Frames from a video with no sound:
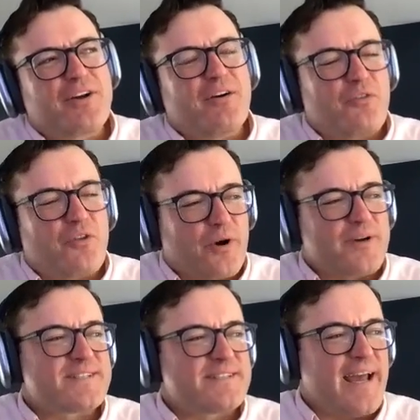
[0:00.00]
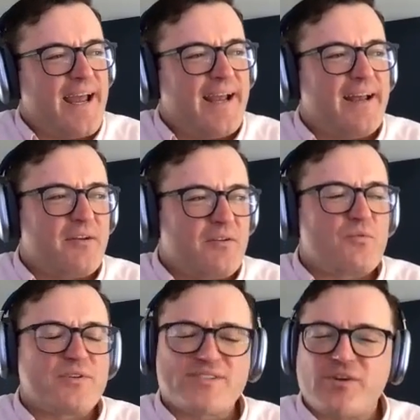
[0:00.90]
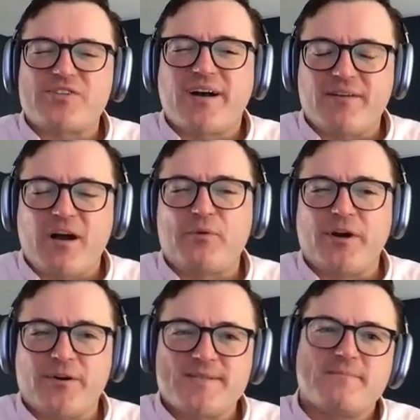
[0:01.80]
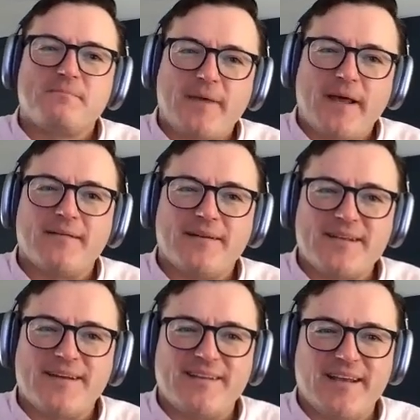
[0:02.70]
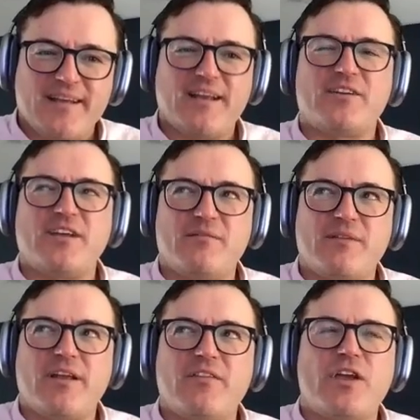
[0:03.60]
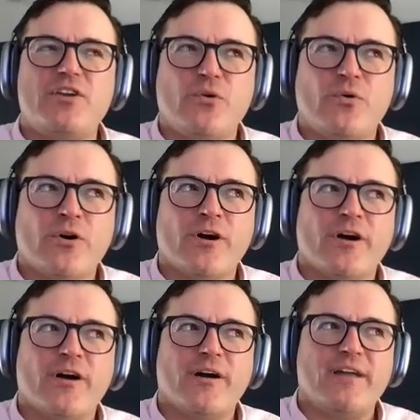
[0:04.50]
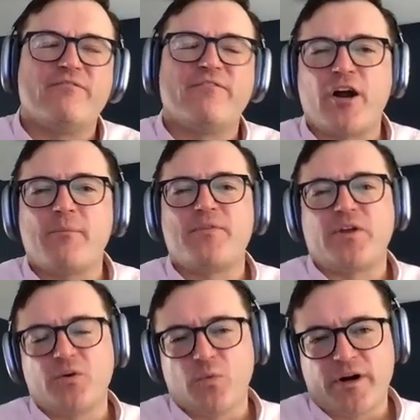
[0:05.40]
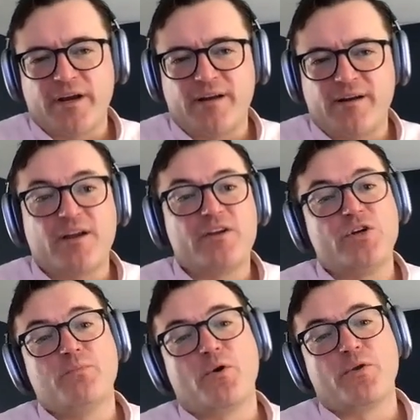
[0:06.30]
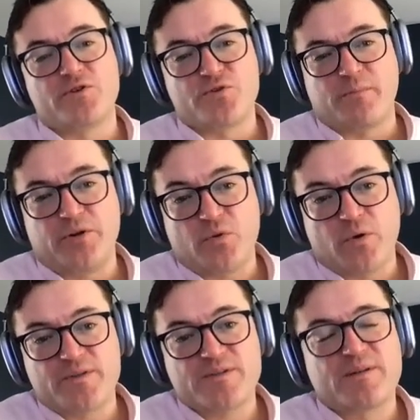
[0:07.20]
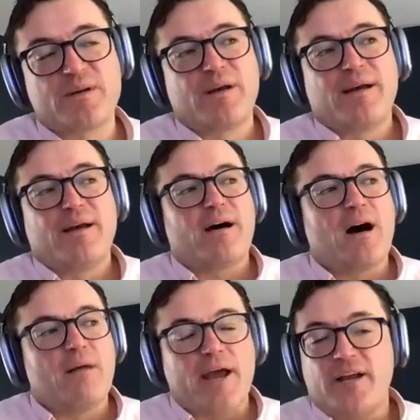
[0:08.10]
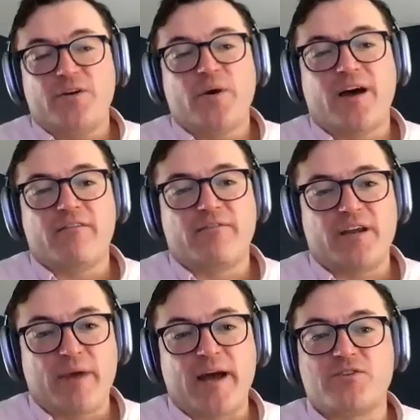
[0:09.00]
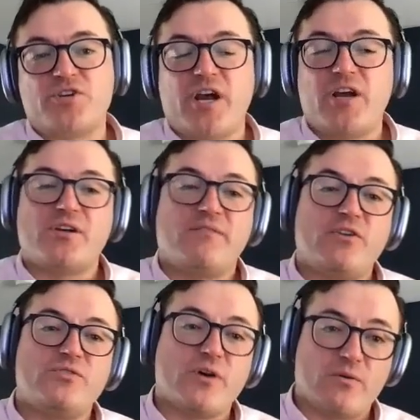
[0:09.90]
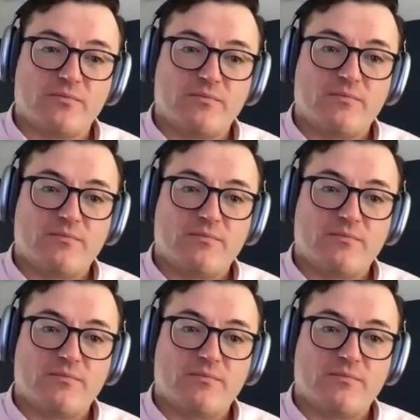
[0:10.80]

The worst day, it was stretched out a couple of years. Yeah, it can, your environment that you work in, you both contribute towards, and you have impact to change. And if you don't,